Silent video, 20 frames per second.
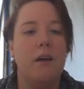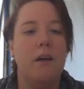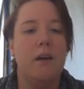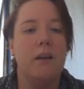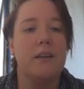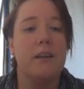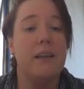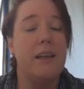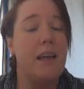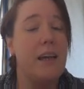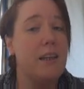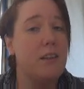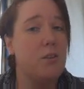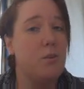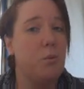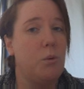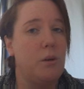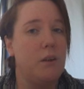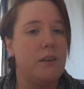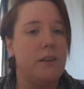The next
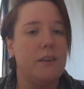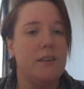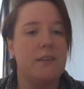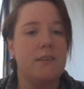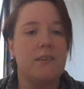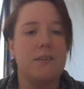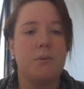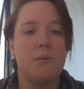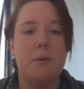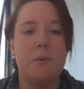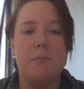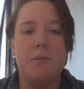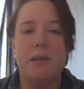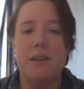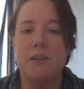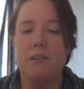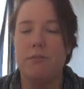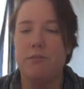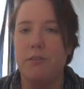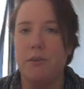one is
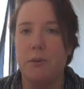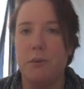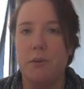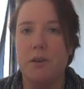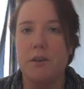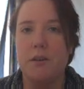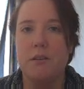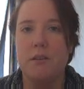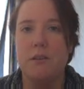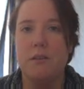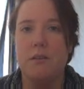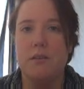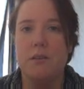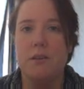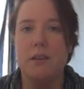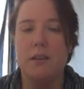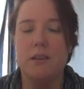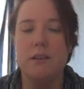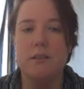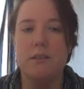sweeping the floor.
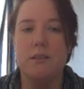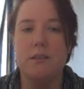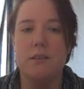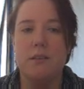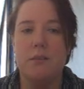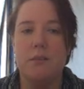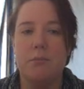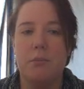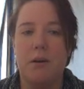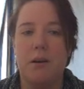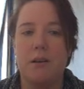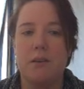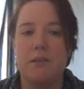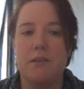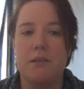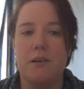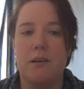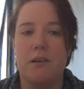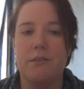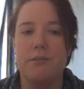Okay, so this is part
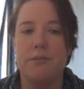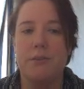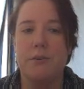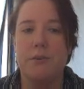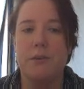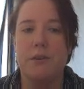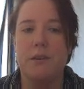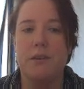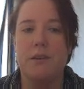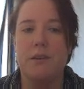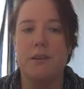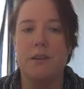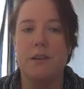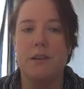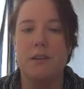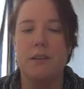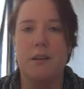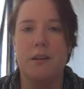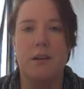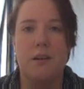of
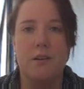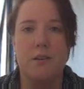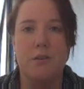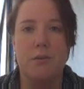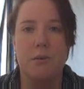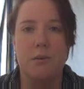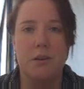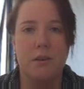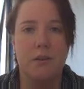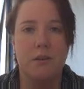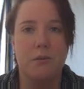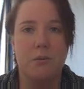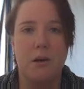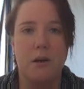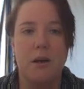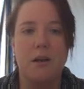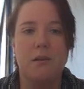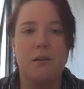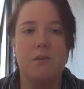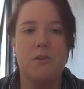doing the housework as
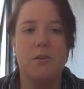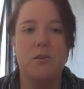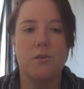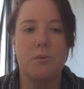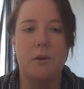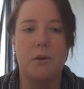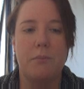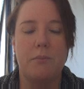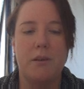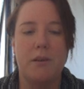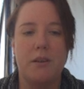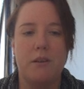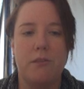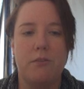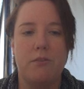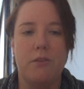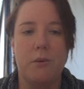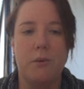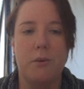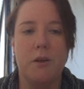well, sweeping the
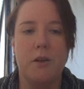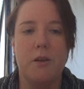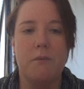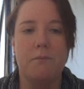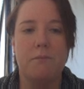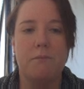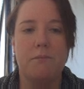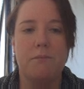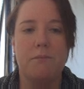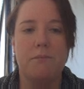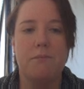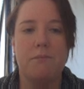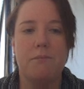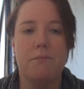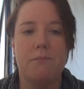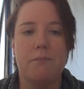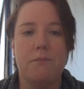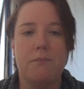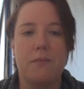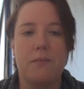floor.
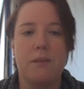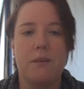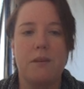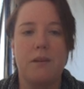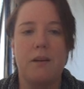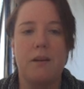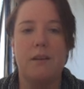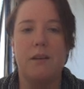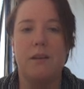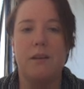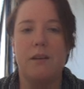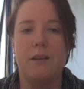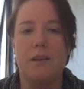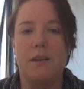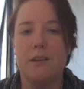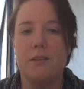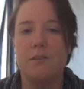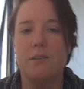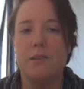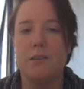And then the
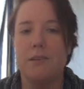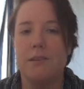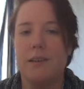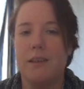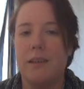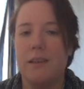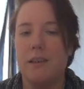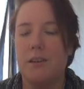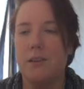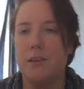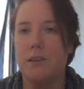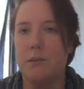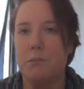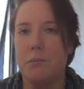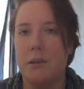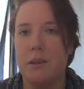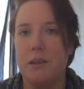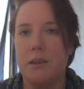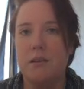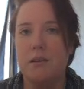next one is taking out the
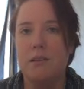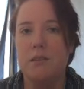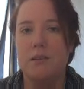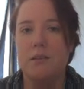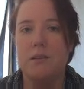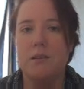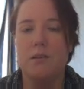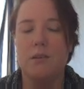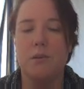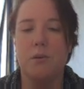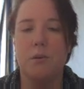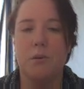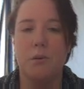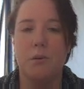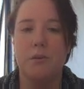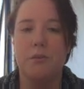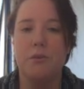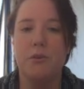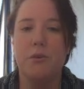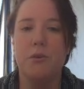bin. So
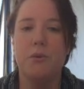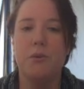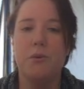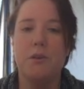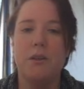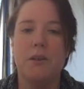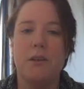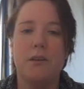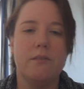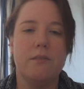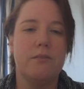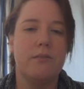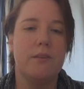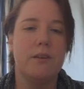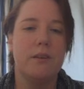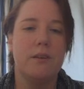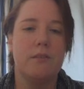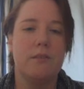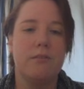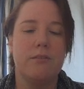if you live
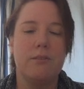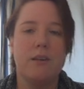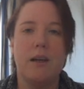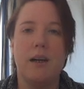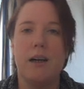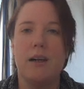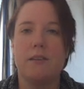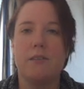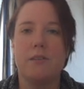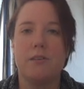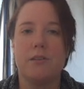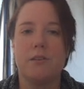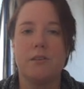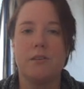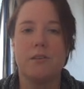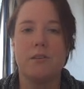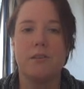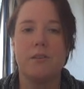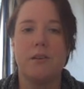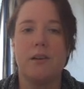in a flat
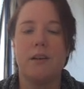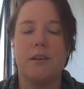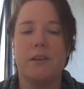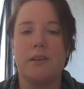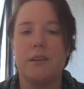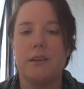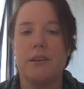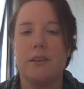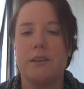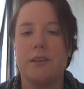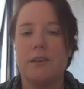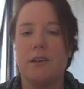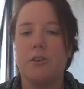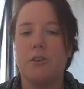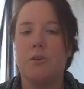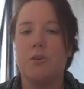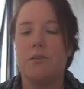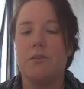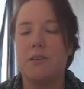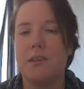or anything like that,
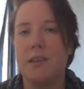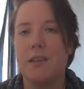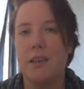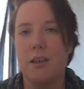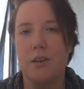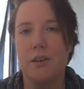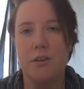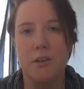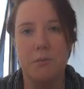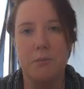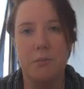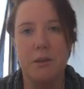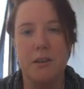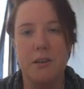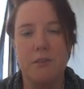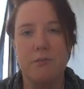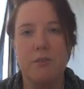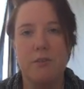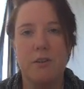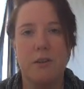you have to take out the
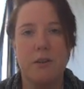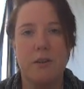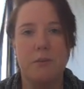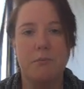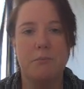bin for the